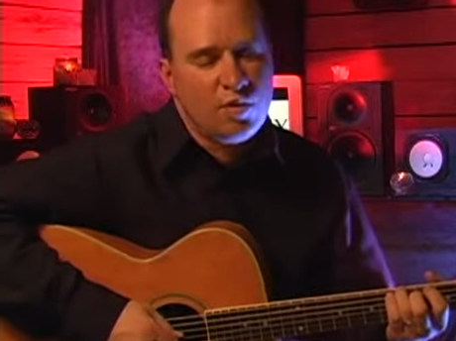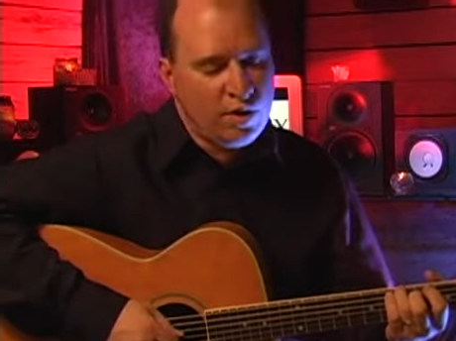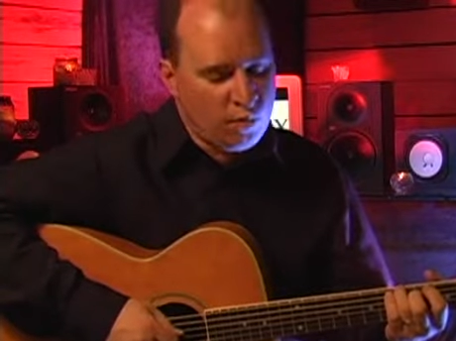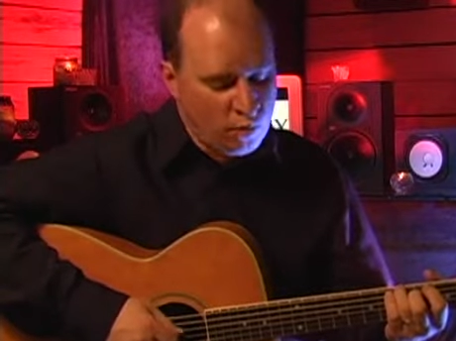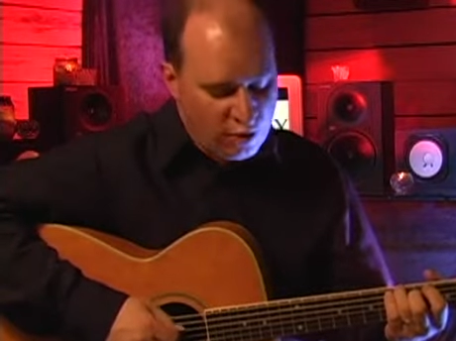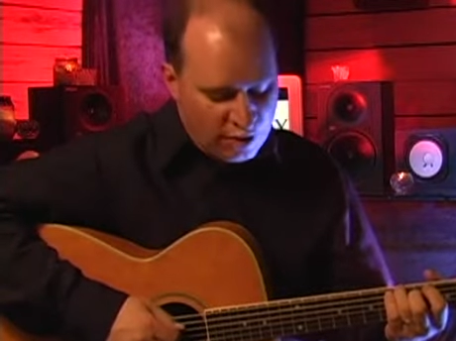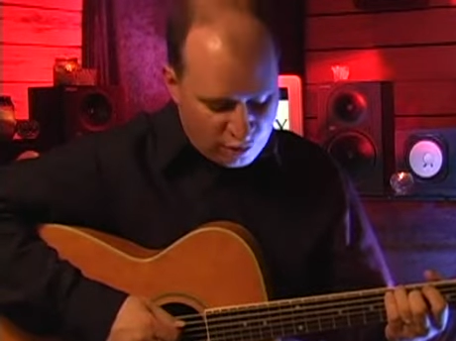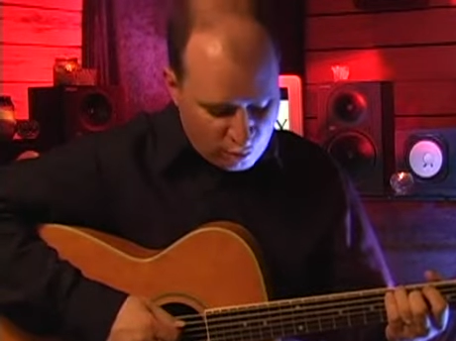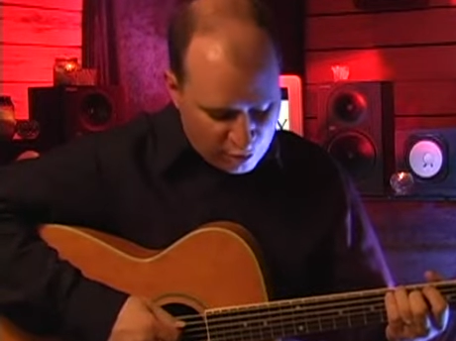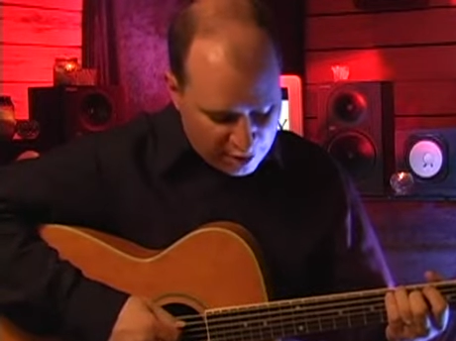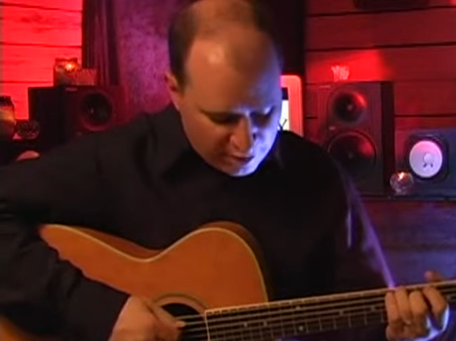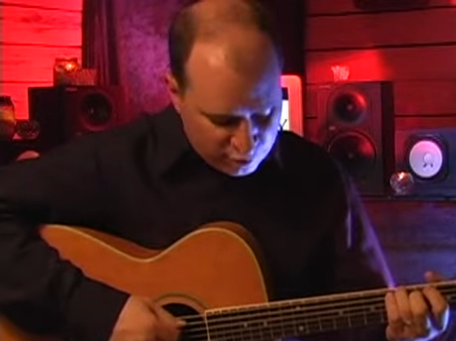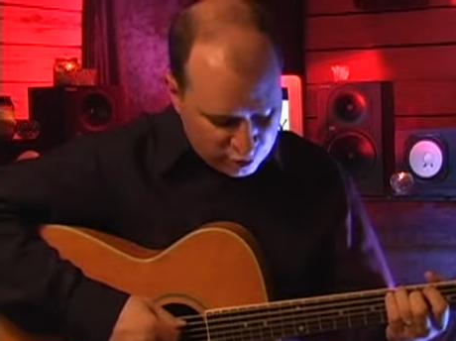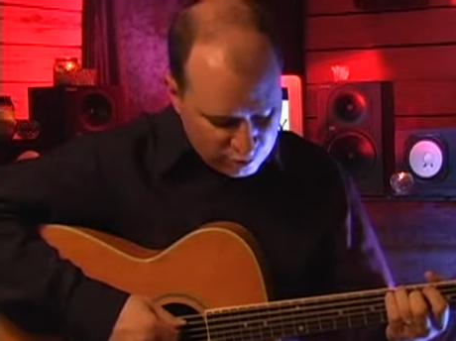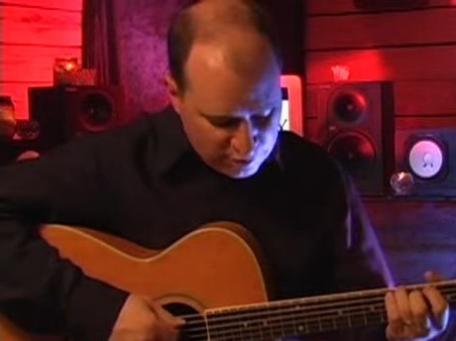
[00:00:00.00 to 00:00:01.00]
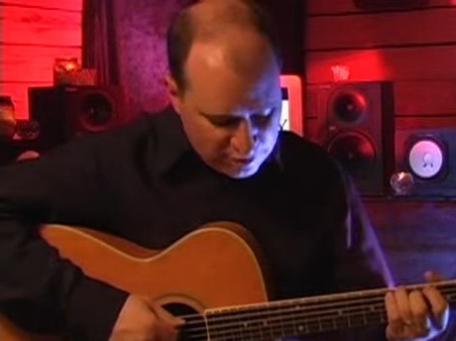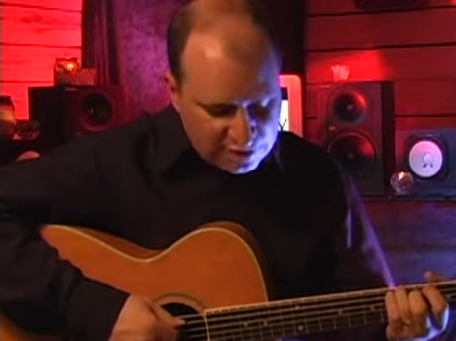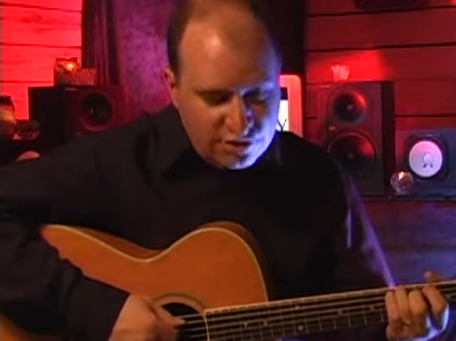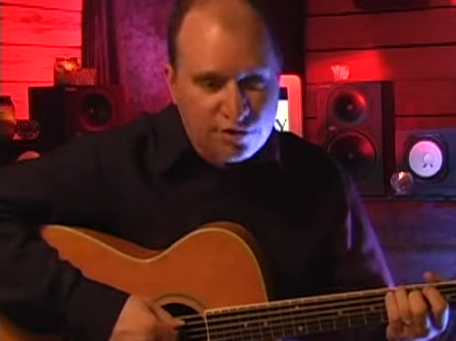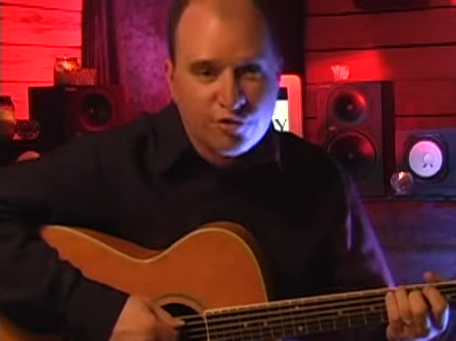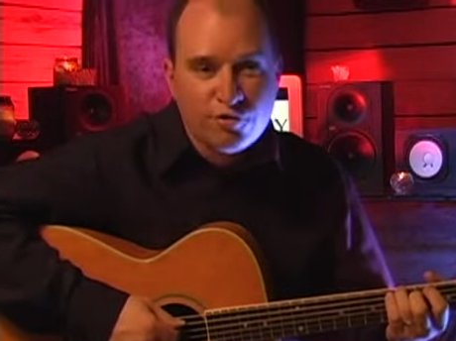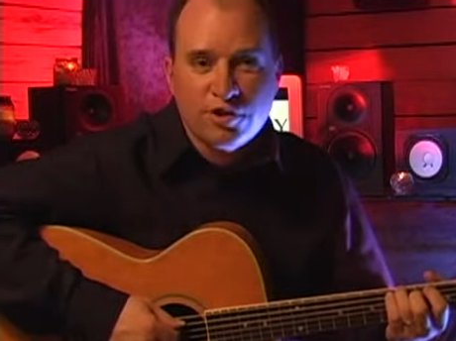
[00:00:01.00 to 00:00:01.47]
And the one I'm tuning
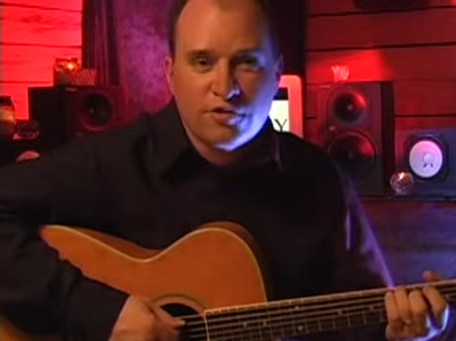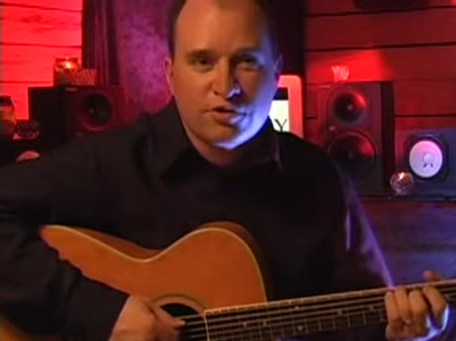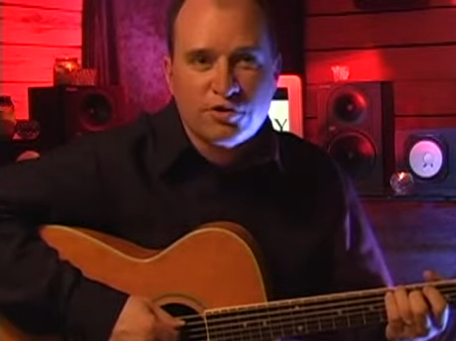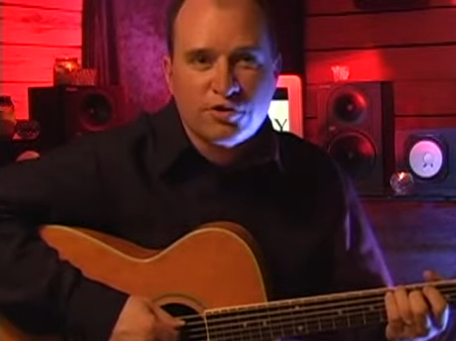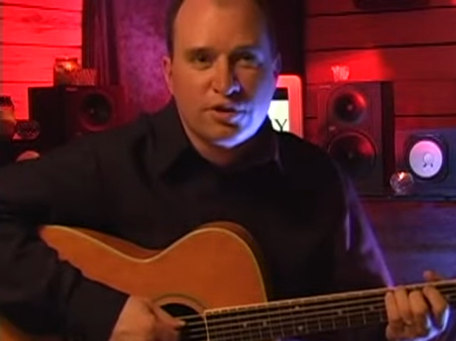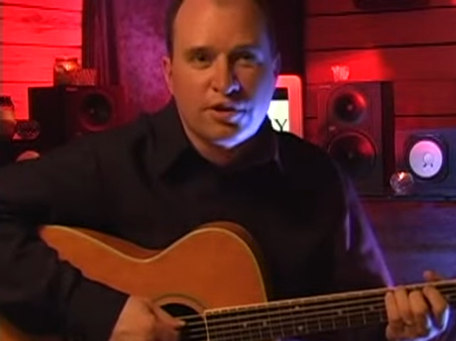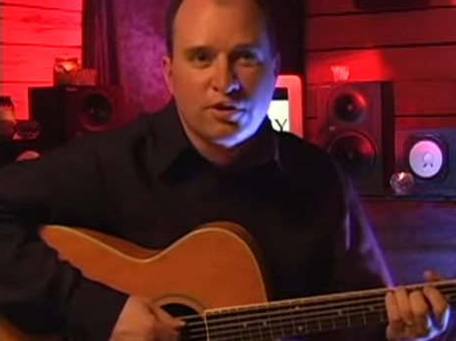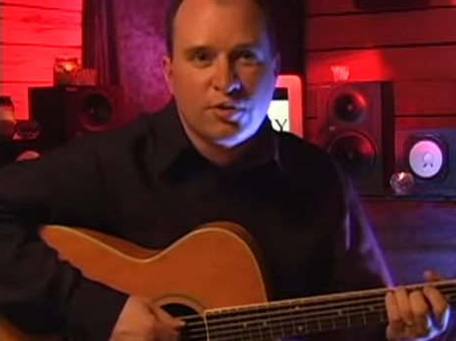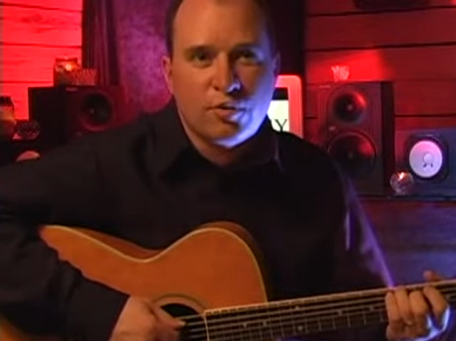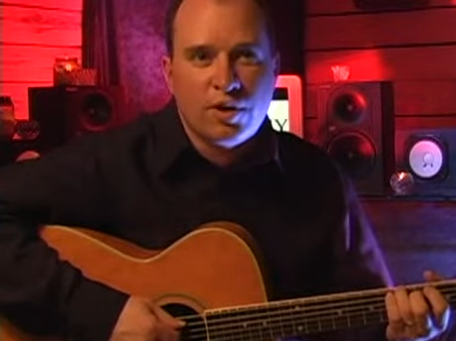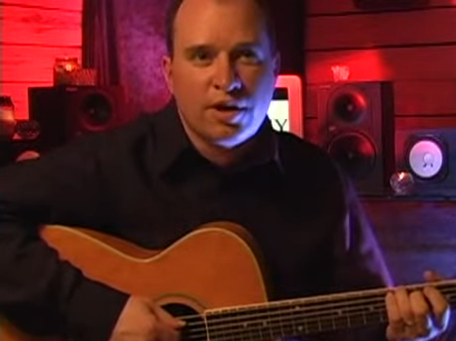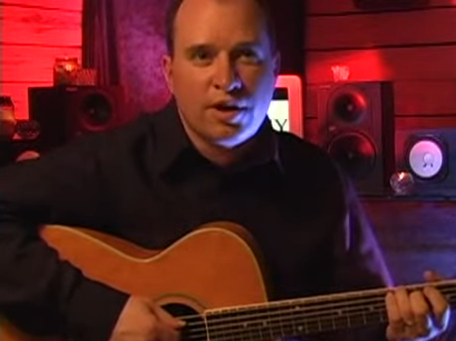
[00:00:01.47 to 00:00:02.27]
is the 5th string, the